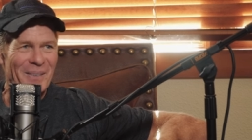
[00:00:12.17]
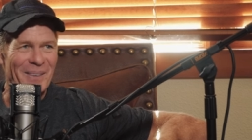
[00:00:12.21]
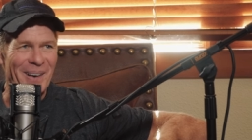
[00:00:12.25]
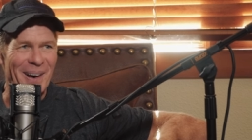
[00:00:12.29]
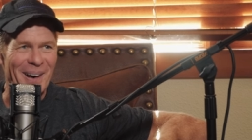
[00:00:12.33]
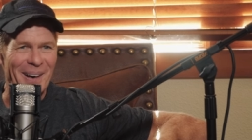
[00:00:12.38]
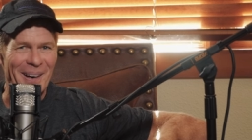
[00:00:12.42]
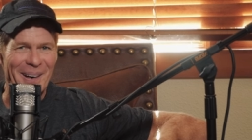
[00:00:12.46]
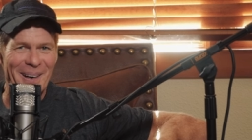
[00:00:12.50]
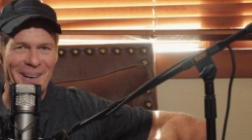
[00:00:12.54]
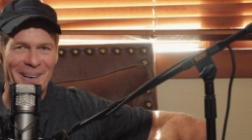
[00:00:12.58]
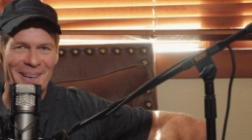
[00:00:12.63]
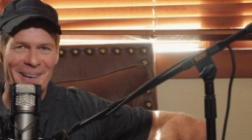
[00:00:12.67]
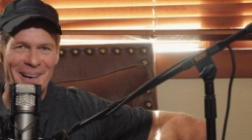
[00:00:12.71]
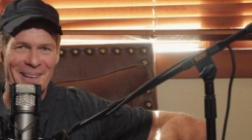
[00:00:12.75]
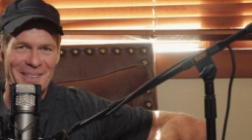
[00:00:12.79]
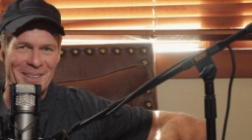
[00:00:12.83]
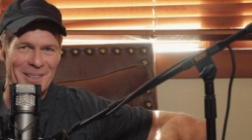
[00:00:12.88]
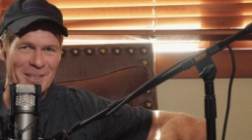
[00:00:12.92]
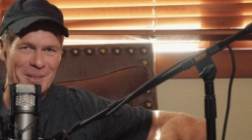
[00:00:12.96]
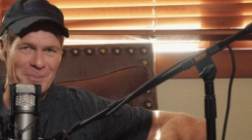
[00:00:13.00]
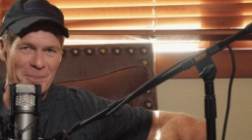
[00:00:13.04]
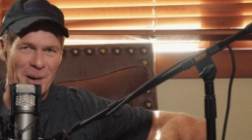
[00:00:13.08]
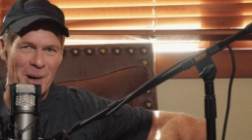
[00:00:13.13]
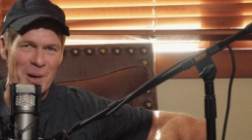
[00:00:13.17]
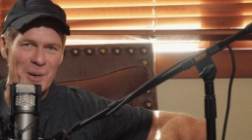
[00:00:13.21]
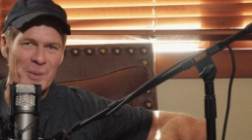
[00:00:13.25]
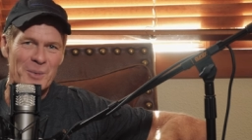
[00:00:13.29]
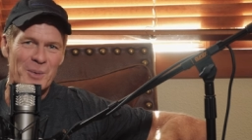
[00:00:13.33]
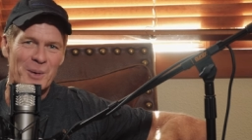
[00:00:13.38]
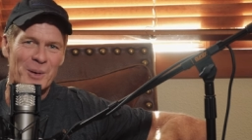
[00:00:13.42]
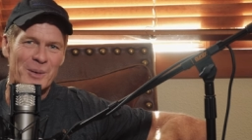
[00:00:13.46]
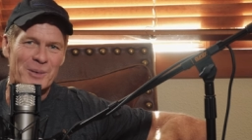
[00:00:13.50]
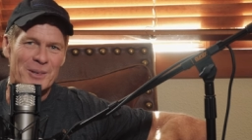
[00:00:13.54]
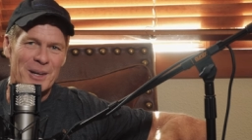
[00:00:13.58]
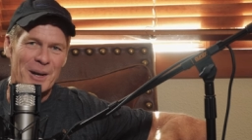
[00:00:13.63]
We are here at the Spartan
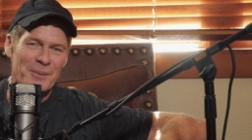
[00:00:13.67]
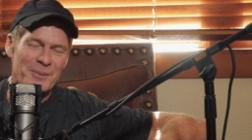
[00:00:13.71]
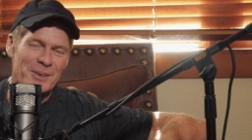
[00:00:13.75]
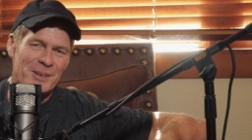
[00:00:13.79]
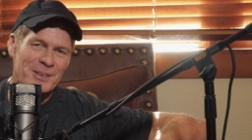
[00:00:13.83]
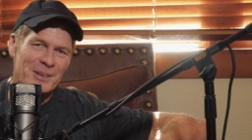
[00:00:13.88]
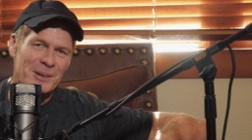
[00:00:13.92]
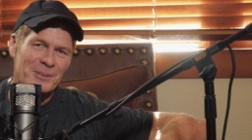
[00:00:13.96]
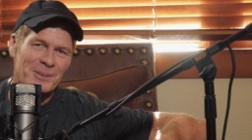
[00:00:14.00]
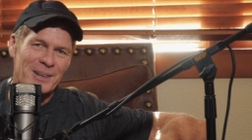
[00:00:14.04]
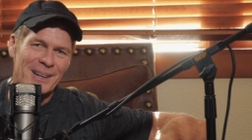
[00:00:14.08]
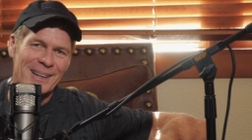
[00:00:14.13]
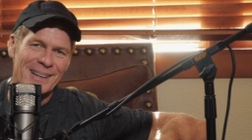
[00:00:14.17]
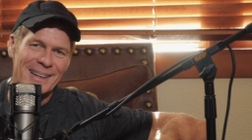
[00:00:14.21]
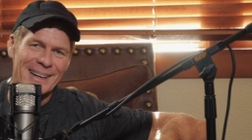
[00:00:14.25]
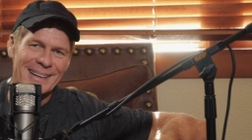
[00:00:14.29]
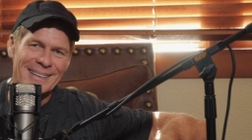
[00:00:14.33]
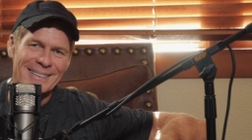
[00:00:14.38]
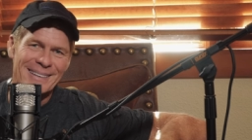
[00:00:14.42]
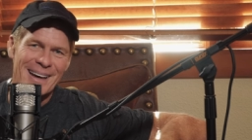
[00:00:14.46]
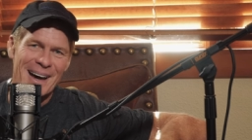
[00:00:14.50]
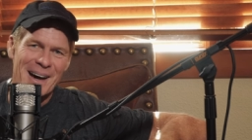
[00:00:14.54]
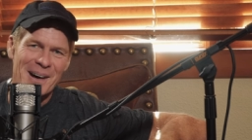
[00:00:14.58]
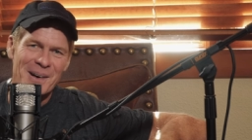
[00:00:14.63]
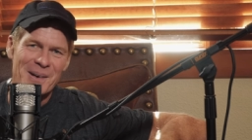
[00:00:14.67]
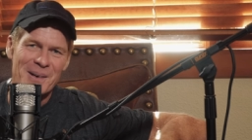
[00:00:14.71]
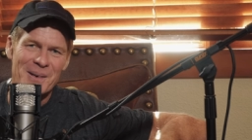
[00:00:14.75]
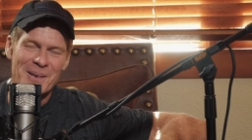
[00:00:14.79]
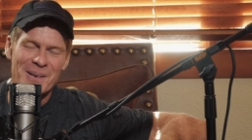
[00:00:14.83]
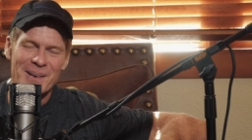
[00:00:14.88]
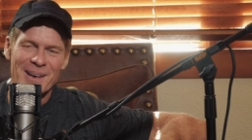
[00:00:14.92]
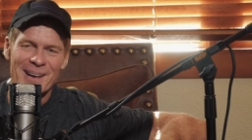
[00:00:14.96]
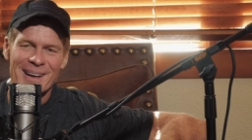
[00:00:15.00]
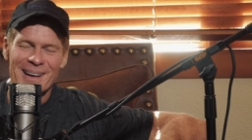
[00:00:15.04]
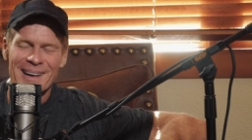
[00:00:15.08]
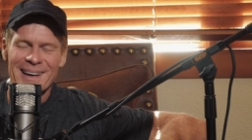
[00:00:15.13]
World Championships at Lake Tahoe
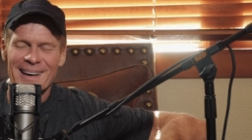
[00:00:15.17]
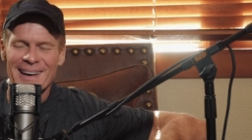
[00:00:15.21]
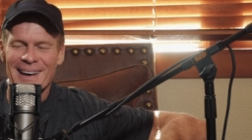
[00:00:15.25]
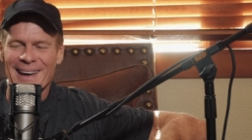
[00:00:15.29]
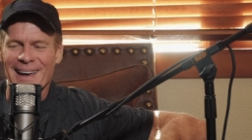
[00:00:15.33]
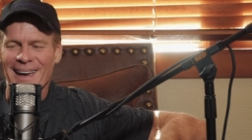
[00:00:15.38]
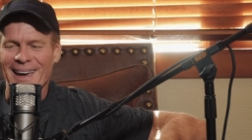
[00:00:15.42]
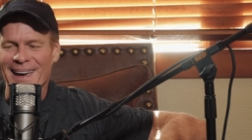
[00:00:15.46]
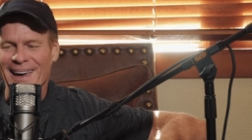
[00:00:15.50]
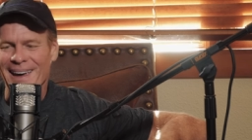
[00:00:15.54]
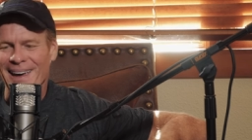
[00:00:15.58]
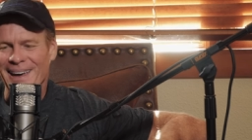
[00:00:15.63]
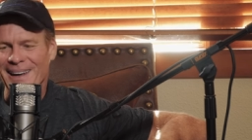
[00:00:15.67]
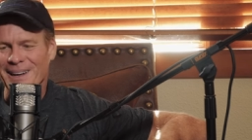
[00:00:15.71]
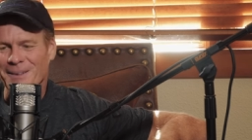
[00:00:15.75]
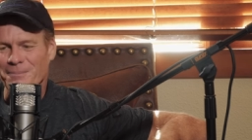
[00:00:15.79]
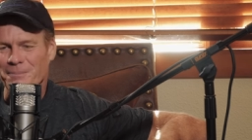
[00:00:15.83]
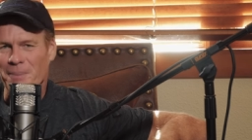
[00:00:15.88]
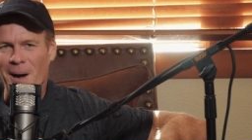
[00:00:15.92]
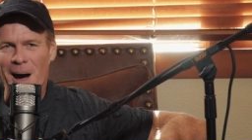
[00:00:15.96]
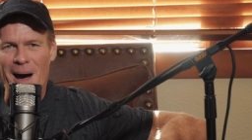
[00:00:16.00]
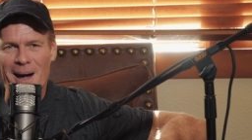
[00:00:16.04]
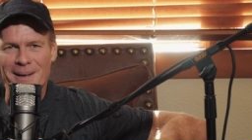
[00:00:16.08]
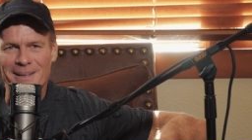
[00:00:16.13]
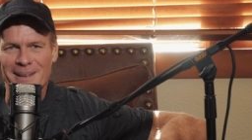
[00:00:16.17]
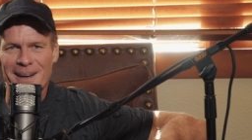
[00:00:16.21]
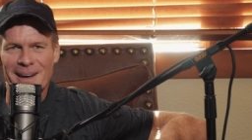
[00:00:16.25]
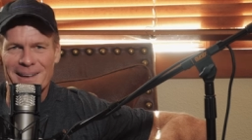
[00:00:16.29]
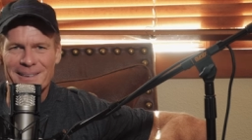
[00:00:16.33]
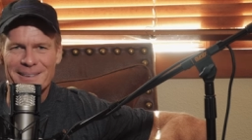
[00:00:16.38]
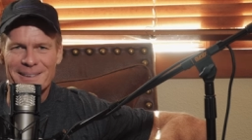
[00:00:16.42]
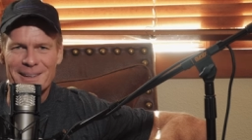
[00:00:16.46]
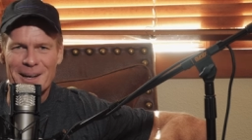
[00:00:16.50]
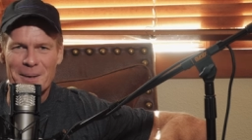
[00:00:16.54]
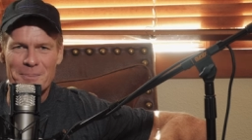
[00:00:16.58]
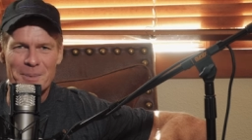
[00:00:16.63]
and
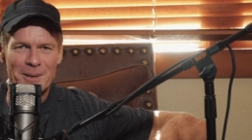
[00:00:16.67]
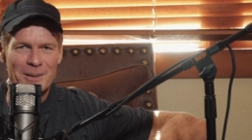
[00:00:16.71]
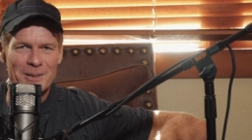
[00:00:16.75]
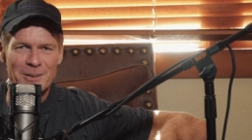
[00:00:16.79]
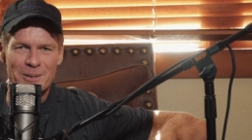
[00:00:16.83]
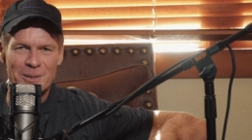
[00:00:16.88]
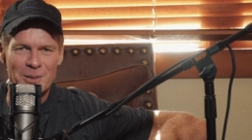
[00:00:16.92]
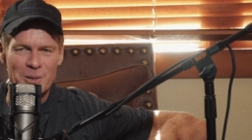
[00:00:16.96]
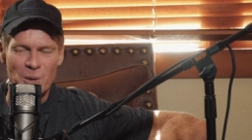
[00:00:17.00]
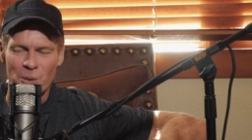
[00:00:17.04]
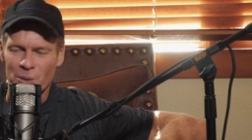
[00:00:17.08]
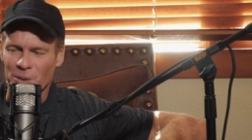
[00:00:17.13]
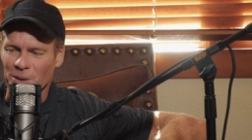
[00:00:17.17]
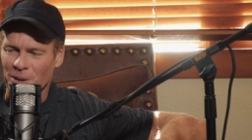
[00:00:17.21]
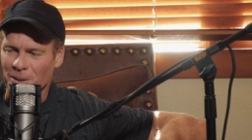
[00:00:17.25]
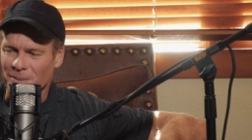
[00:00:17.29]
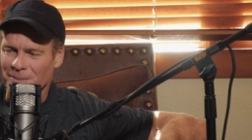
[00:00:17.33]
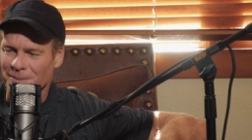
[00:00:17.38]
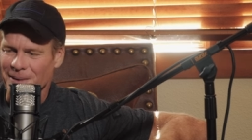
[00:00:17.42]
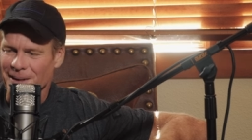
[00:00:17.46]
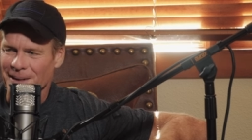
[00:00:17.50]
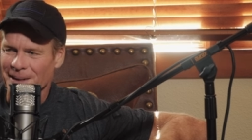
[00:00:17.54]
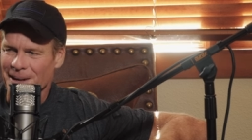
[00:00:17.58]
podcasting up a storm.